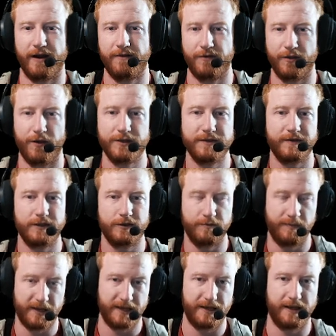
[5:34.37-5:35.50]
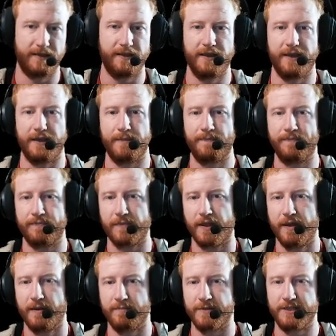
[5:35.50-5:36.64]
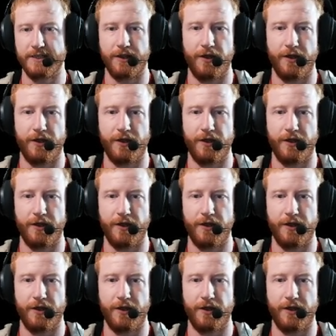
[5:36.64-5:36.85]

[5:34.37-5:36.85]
For those of us who've been in the machine